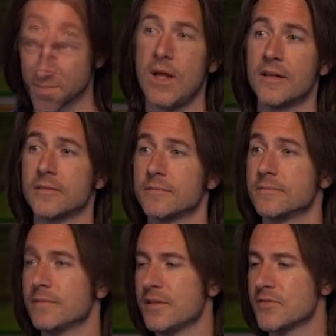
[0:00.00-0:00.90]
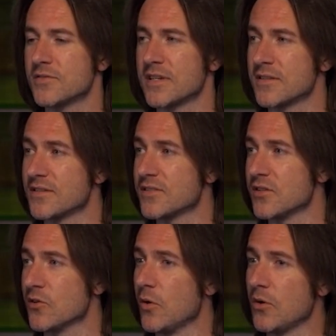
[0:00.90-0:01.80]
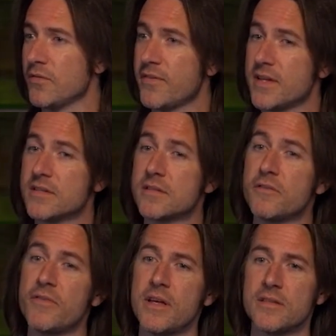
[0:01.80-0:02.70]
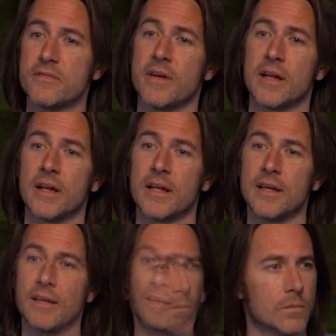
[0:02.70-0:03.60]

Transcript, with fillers: Well, interesting to see you all face to face finally.